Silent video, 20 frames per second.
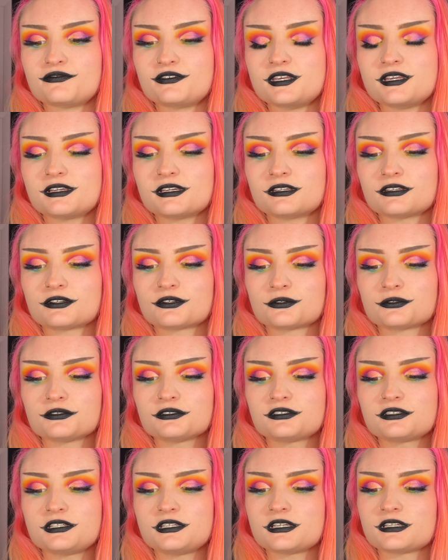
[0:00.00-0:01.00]
vegan,
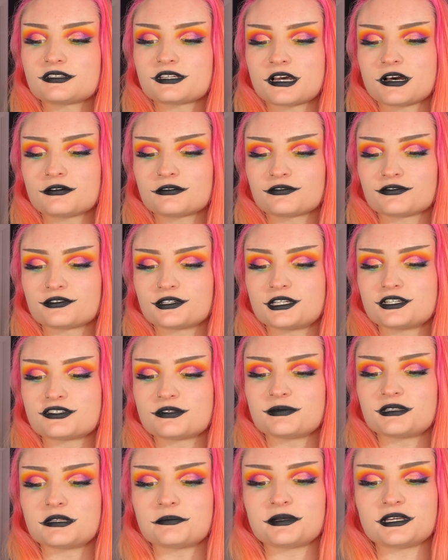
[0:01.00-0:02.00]
cruelty, and talc free
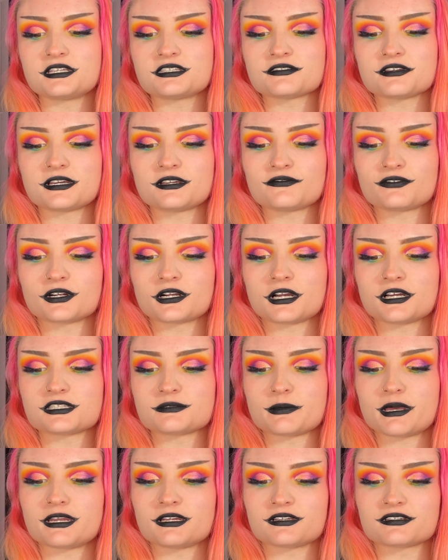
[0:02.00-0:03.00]
should be the baseline for
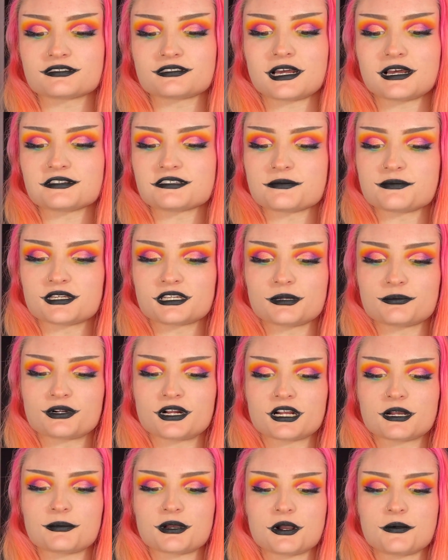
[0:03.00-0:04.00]
cosmetics, not something to
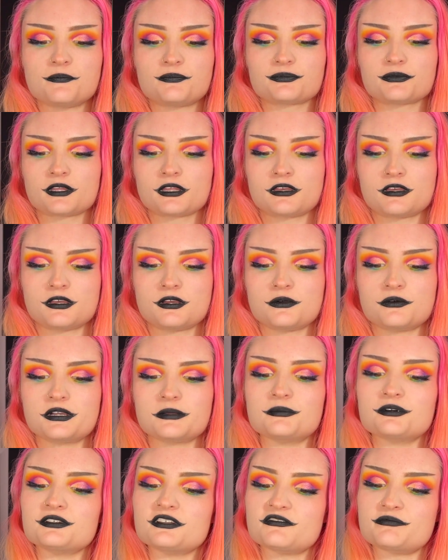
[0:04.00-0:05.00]
brag about. We
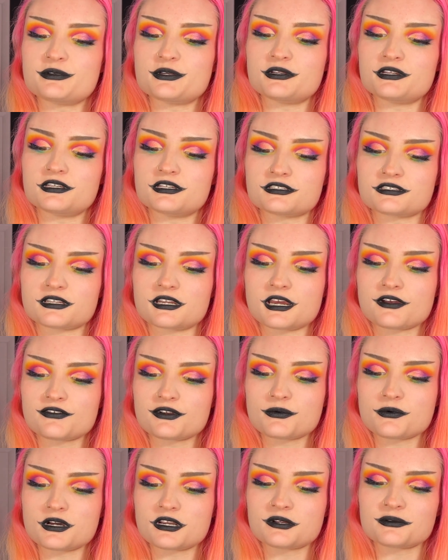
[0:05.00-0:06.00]
believe beauty is in
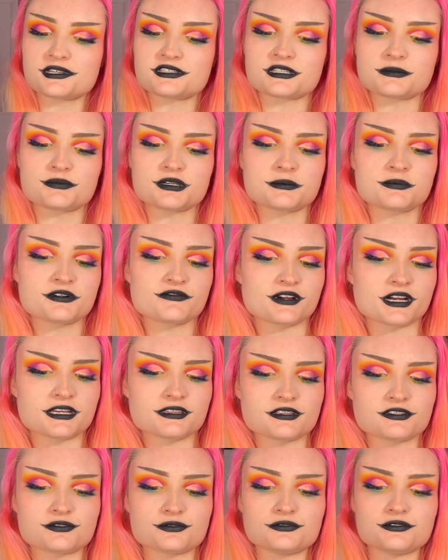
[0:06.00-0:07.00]
everyone, we simply provide
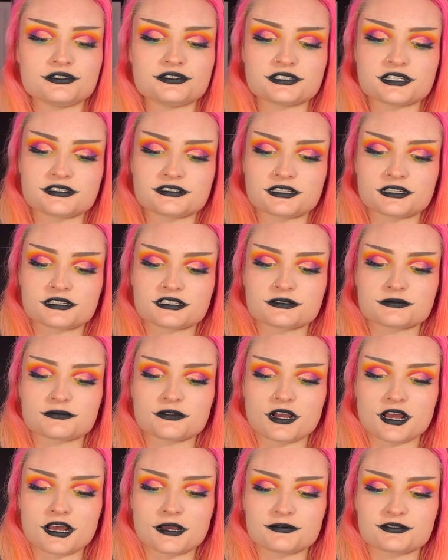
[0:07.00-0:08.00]
the tools as an
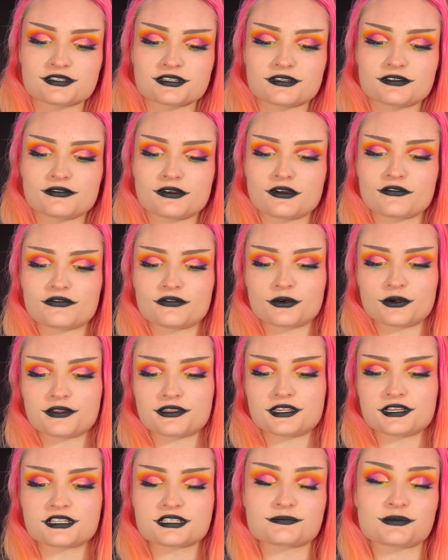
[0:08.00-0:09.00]
exp- option for
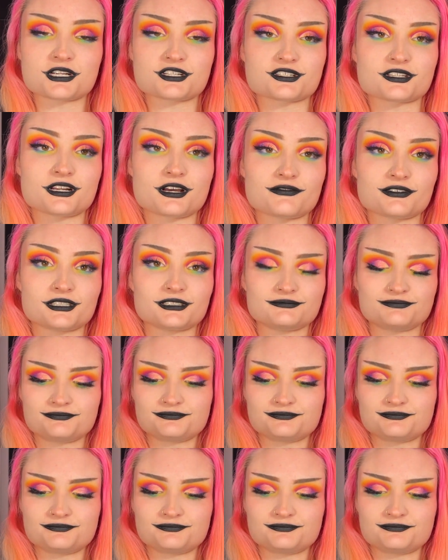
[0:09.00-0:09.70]
the expression of it.